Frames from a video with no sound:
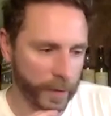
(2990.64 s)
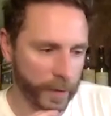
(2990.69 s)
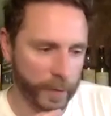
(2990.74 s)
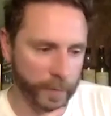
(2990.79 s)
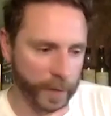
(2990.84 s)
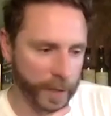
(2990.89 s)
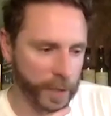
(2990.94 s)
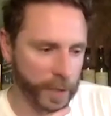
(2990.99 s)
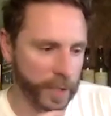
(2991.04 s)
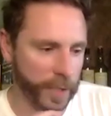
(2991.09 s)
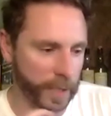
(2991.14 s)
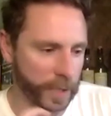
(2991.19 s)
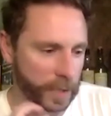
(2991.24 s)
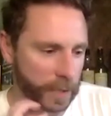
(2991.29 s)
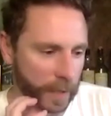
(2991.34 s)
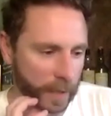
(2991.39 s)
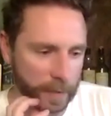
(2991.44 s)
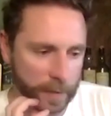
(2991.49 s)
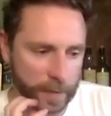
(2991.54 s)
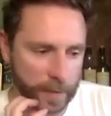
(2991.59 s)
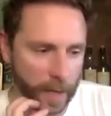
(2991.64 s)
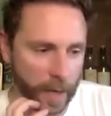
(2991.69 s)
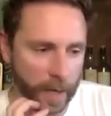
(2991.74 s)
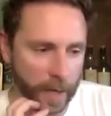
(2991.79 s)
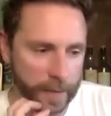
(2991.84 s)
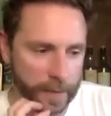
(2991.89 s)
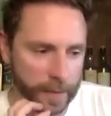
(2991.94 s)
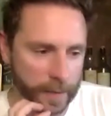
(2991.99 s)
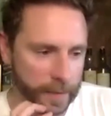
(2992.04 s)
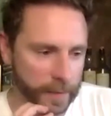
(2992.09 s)
fish dish, like
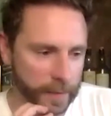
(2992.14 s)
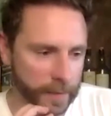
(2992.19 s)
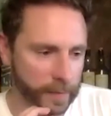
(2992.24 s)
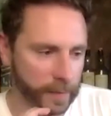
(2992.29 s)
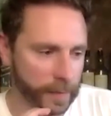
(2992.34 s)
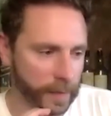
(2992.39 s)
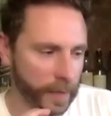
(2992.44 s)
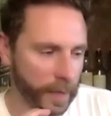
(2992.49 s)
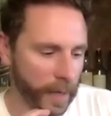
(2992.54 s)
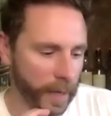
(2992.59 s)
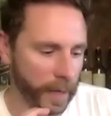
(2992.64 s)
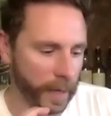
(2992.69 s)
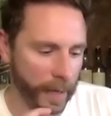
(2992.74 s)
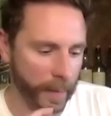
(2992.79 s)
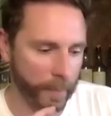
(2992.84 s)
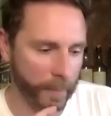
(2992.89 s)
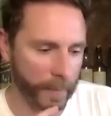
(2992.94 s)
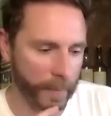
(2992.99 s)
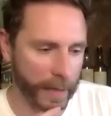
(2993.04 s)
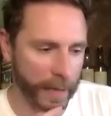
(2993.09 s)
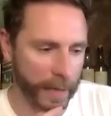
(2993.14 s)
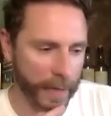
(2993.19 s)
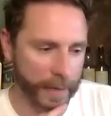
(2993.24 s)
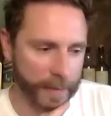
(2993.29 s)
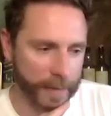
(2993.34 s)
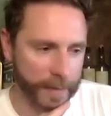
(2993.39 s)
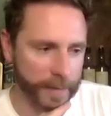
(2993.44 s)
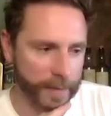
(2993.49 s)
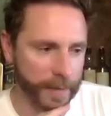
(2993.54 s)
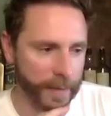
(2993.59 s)
starters,
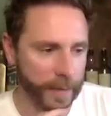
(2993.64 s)
and